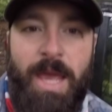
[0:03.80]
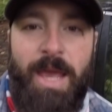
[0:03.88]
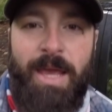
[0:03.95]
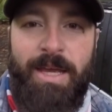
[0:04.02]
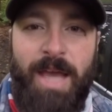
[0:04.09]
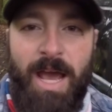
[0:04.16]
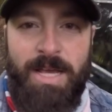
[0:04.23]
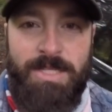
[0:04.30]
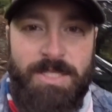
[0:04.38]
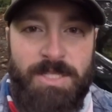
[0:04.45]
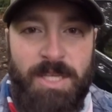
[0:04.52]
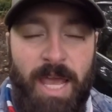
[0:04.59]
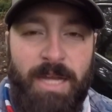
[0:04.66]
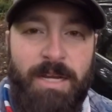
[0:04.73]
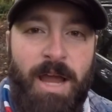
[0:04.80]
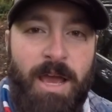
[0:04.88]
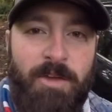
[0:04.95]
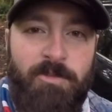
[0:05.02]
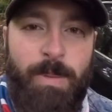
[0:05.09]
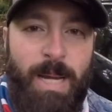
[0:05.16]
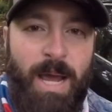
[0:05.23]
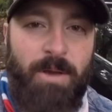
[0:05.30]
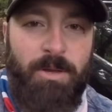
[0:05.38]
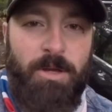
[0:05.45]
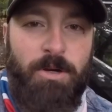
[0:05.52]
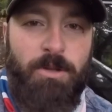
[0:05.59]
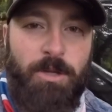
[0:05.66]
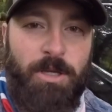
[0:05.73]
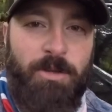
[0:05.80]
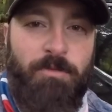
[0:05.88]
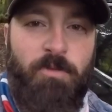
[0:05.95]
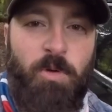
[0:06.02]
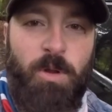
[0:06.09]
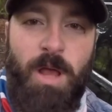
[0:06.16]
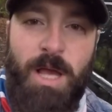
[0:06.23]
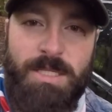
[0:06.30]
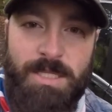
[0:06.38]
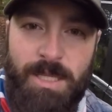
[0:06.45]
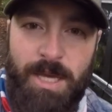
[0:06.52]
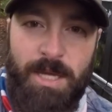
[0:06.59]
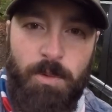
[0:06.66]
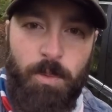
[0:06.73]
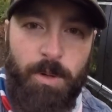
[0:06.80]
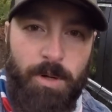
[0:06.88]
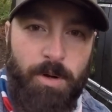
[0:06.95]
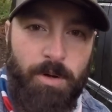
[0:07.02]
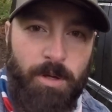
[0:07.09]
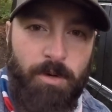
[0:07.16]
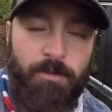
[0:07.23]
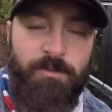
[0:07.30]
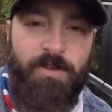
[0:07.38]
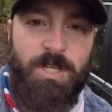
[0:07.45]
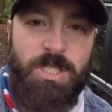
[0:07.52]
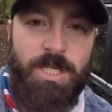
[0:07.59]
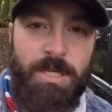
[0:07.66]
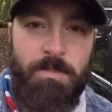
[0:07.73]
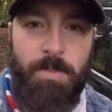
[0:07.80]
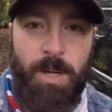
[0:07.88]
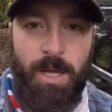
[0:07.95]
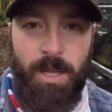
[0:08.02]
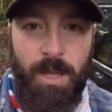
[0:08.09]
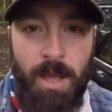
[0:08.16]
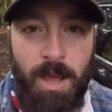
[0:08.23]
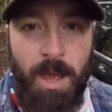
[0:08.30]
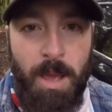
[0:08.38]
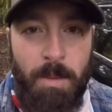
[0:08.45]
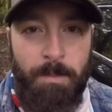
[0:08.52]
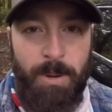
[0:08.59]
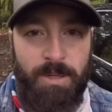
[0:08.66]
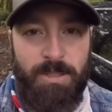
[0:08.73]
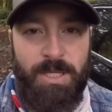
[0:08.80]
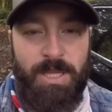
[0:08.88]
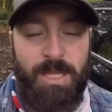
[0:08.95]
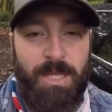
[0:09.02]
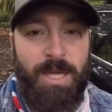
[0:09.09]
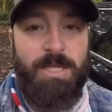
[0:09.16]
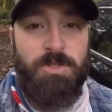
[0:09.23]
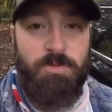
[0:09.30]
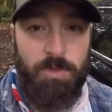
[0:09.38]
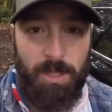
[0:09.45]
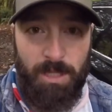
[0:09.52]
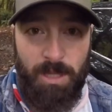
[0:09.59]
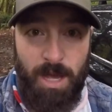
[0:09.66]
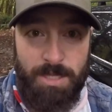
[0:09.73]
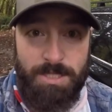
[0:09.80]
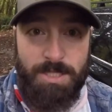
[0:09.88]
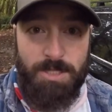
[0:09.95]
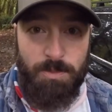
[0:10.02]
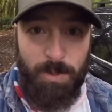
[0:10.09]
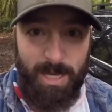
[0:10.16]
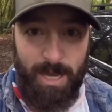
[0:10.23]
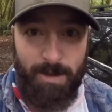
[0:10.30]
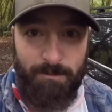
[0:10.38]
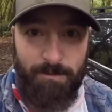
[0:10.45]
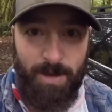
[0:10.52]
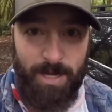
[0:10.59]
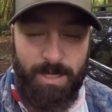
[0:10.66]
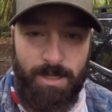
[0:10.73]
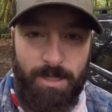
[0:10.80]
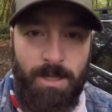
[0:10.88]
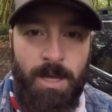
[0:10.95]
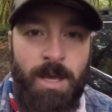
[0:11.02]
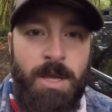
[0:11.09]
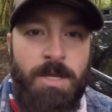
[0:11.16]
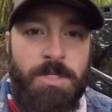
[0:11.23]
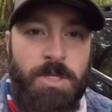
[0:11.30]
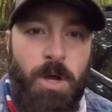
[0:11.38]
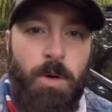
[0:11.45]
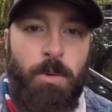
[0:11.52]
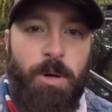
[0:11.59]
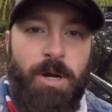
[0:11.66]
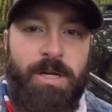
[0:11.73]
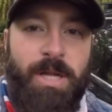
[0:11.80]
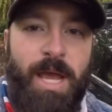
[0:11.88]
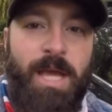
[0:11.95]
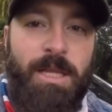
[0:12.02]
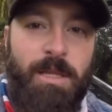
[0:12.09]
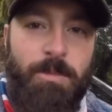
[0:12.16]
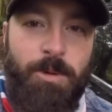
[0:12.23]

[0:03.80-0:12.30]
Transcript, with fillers: Hey guys, Kate and I have been out here looking for Lost Lake. We're gonna go fishing, but apparently the lake is really lost because we can't find it. So we're at Nehalem